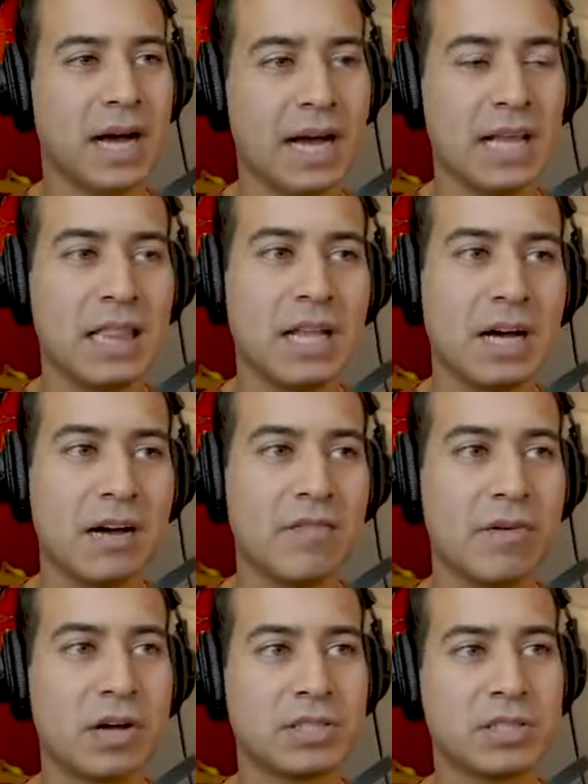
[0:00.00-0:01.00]
I love
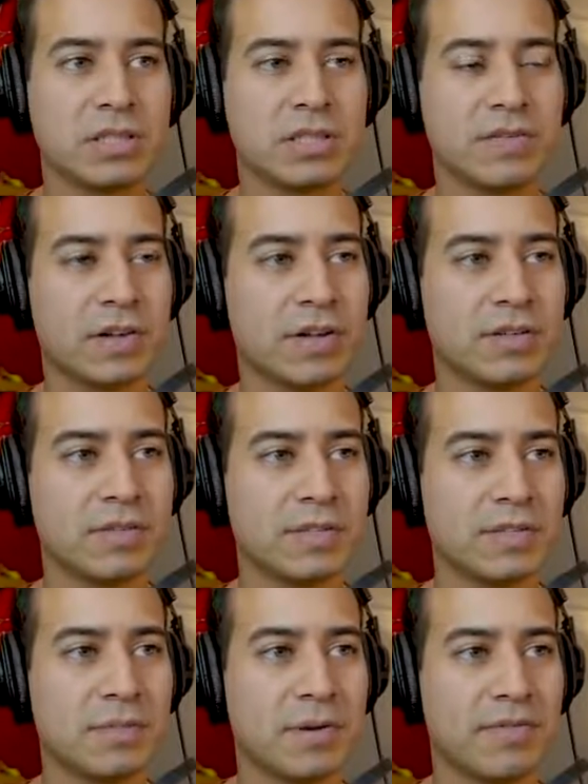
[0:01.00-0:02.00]
watching these videos.
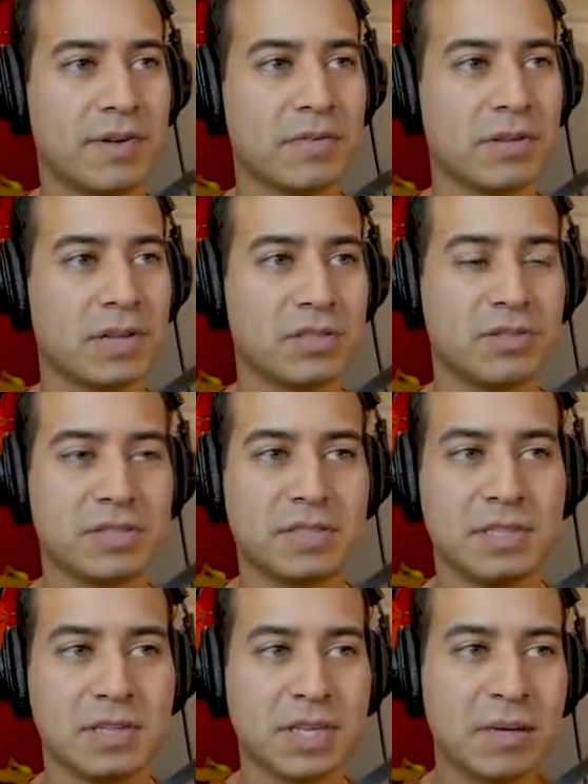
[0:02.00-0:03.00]
These are my favorite things. You can
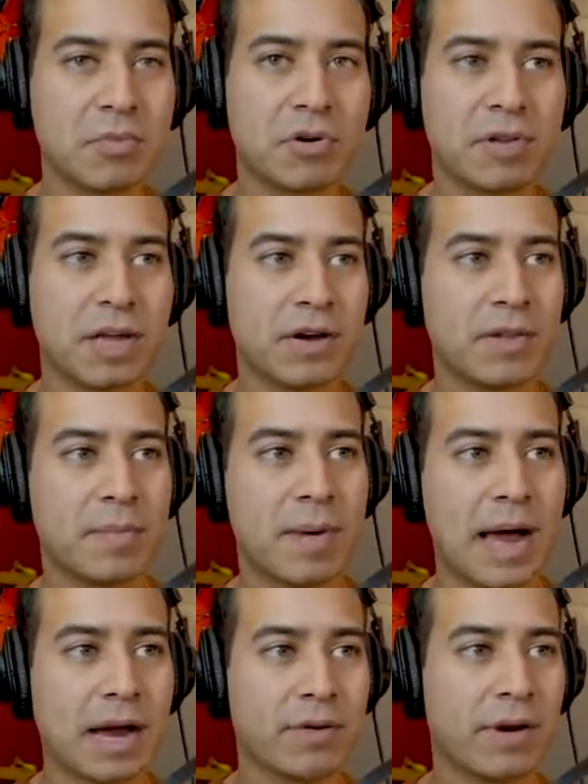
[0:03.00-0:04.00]
see the keyboard there in the
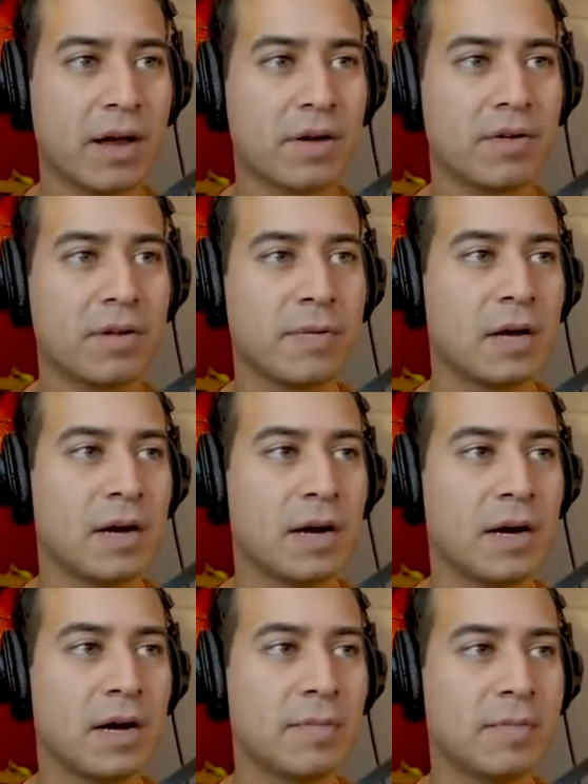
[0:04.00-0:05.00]
background.
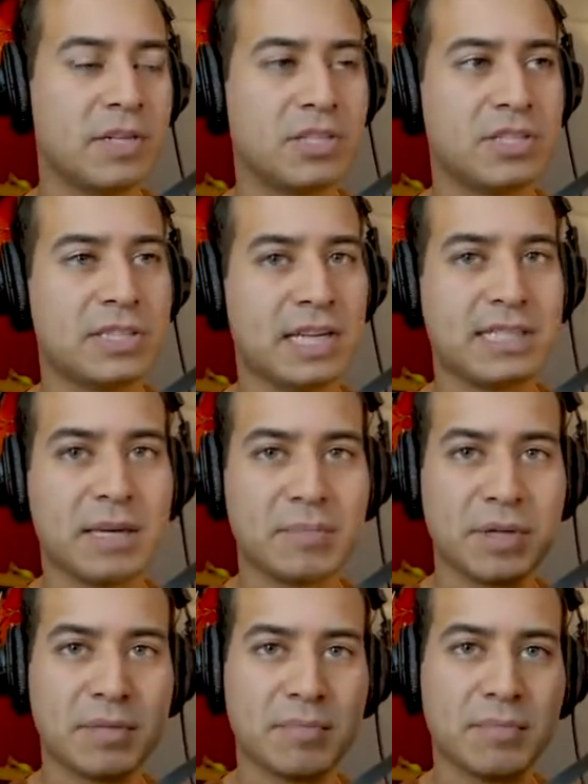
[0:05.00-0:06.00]
He just said
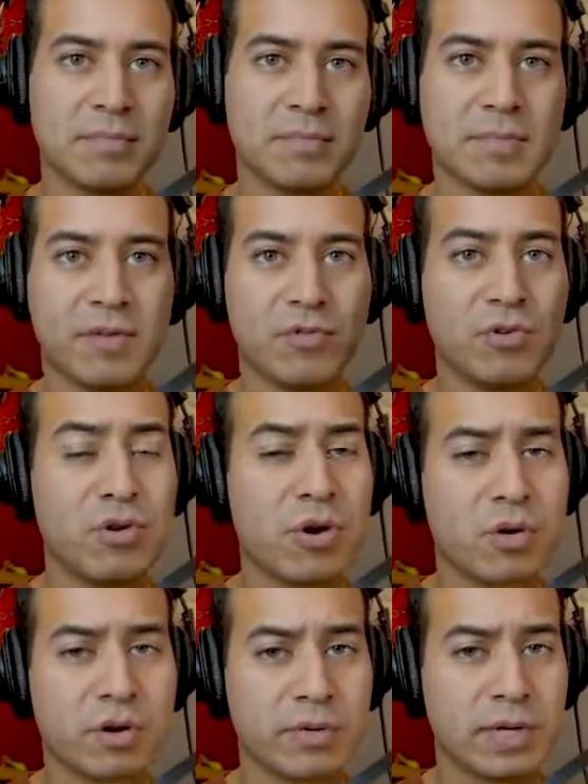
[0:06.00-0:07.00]
something. If you know
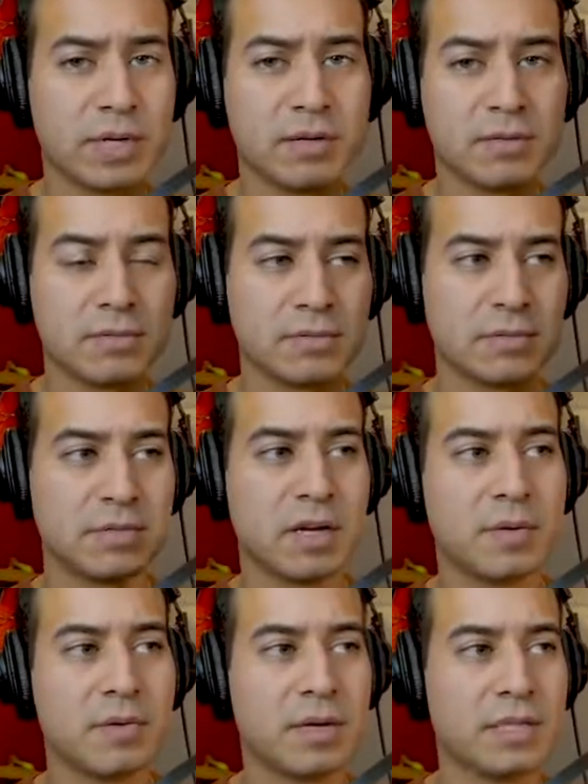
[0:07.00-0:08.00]
Korean, tell
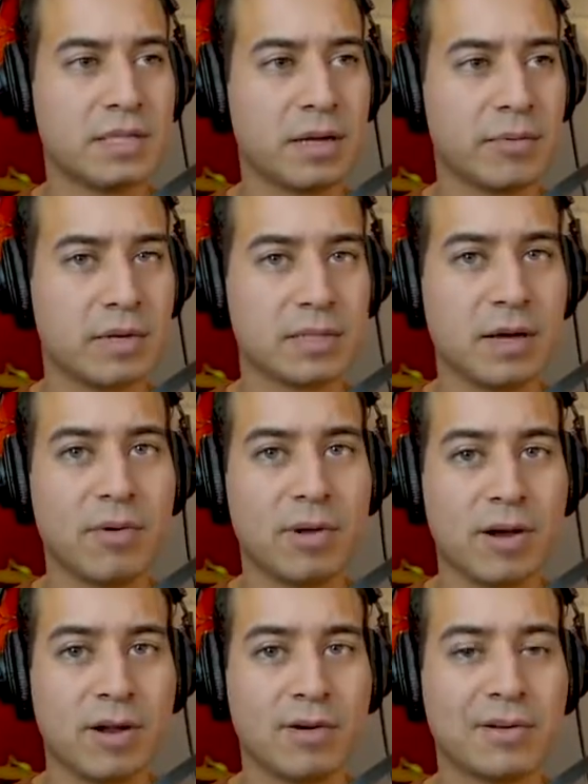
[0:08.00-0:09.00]
me what he said because I
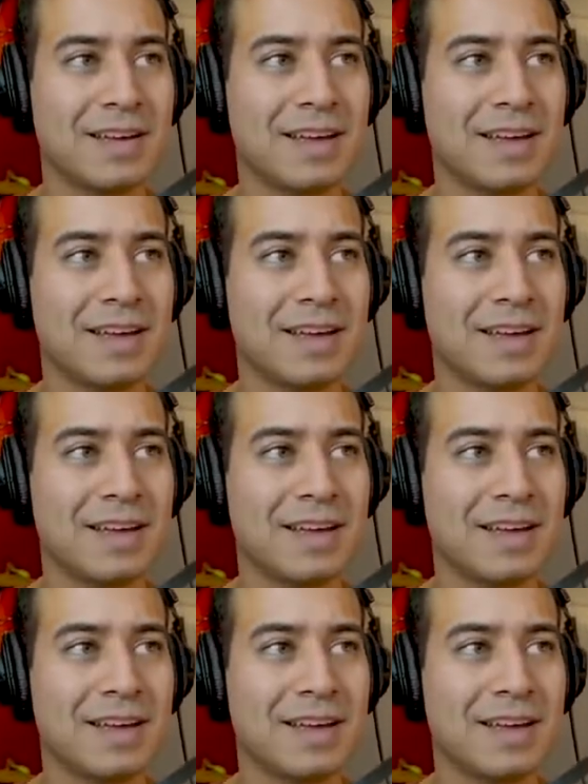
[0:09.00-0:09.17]
want to know.